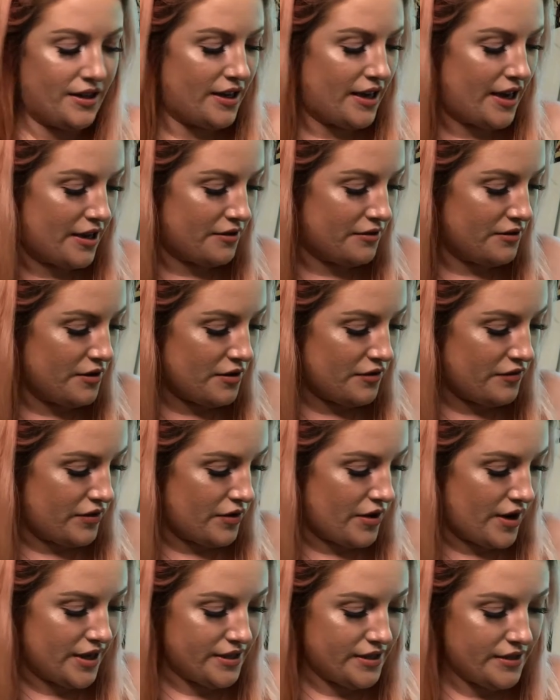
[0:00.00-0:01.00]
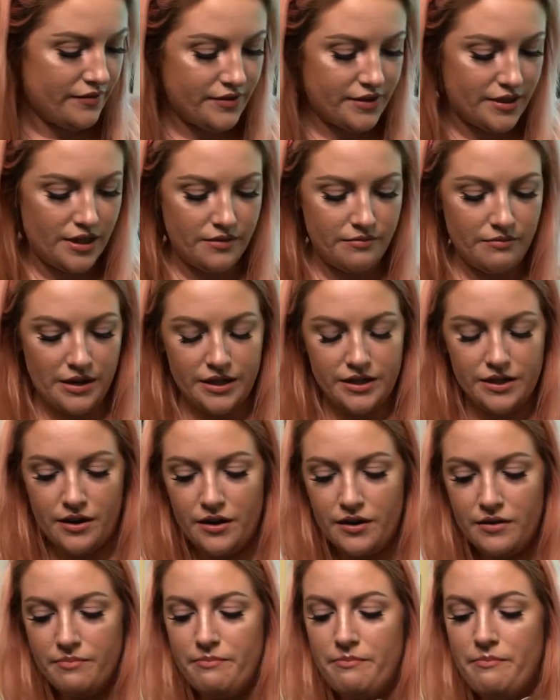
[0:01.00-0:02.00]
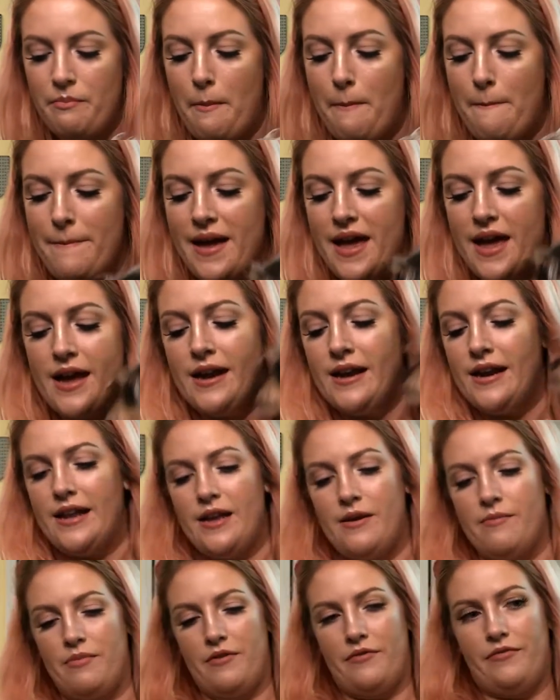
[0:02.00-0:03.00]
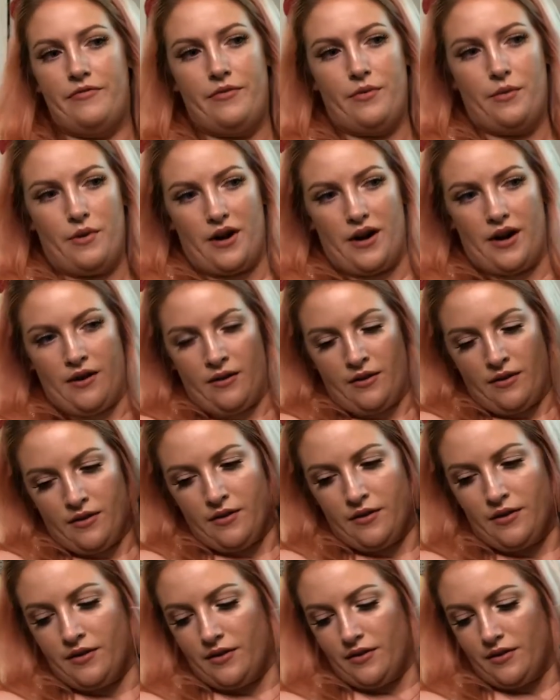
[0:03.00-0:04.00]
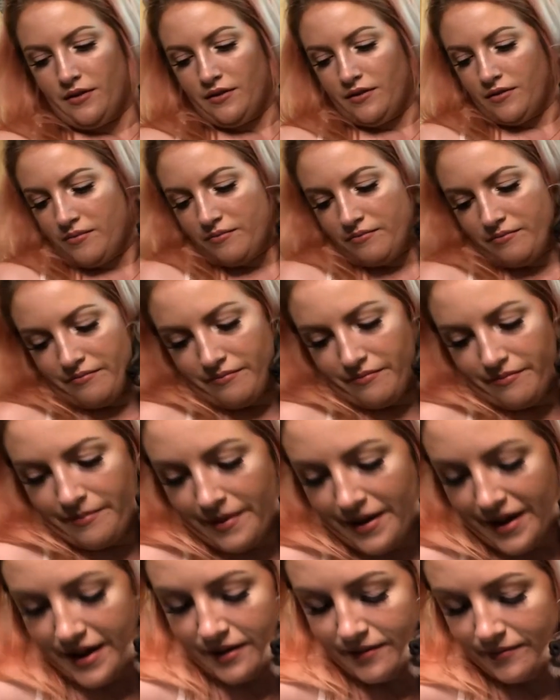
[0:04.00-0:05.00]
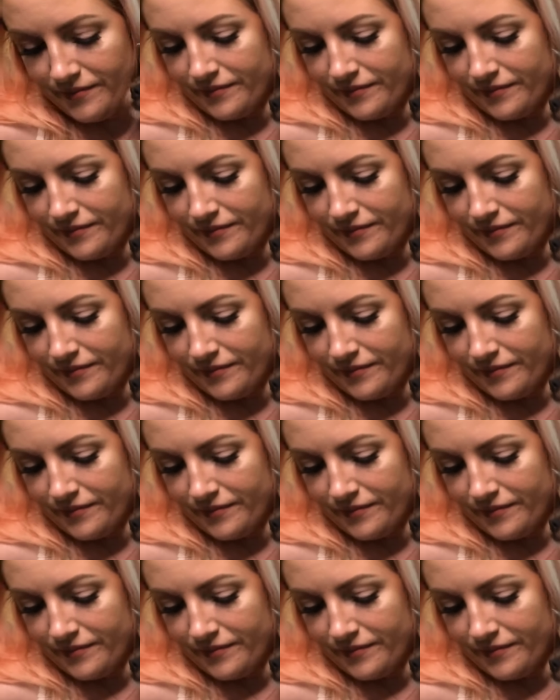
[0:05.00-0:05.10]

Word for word: I don't know if you guys have seen my dog Bailey before, but